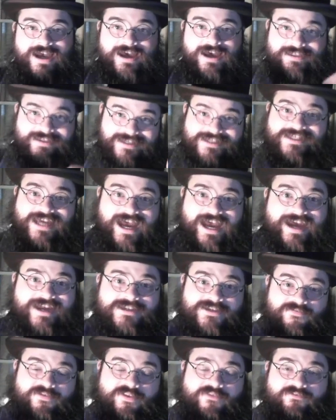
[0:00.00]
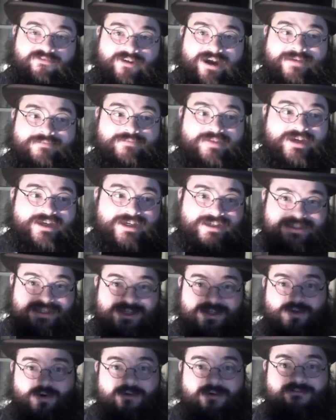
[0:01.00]
the sides of the frame because the
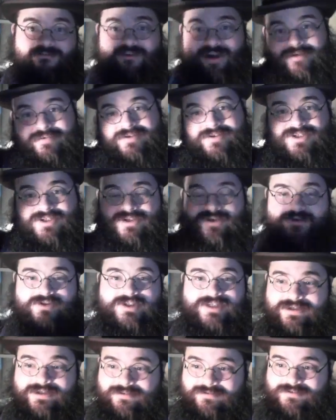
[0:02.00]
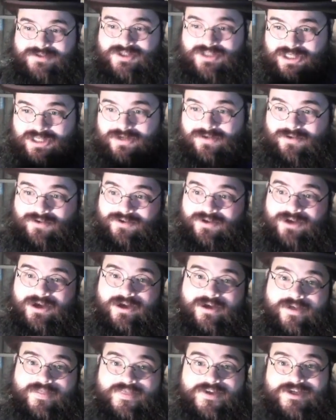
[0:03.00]
door frame is so skewed.
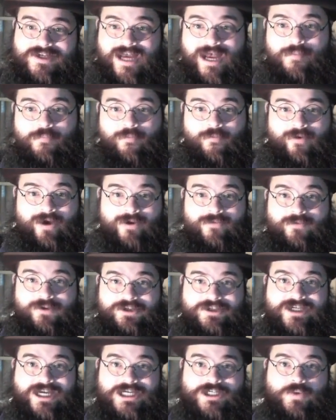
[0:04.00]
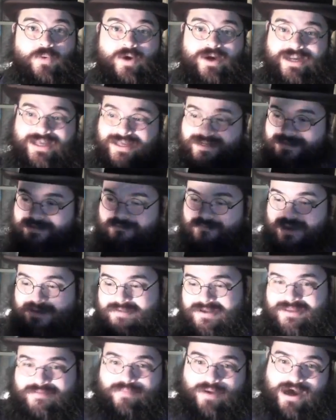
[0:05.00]
The top one will touch one end, and maybe
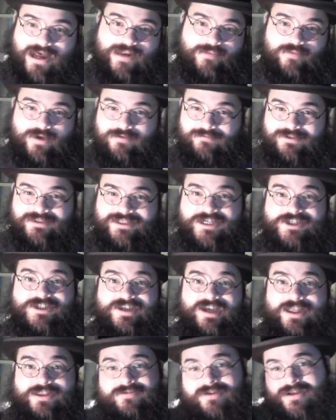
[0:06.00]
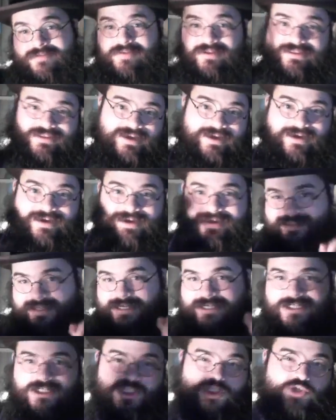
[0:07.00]
the bottom one will touch the other end, but then
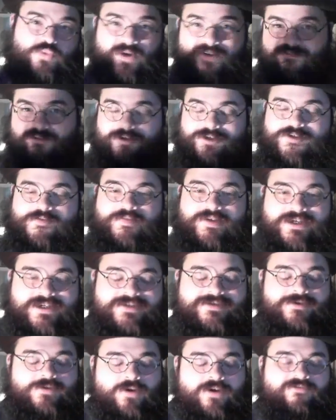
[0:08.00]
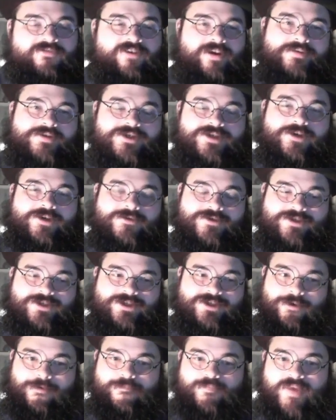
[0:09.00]
it swivels because the doorframe is so
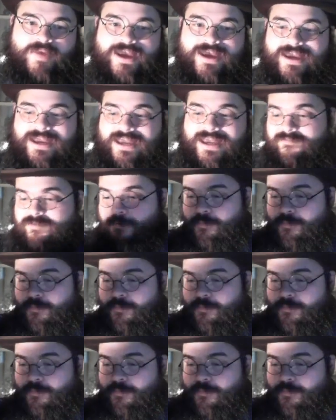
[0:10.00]
askew. If you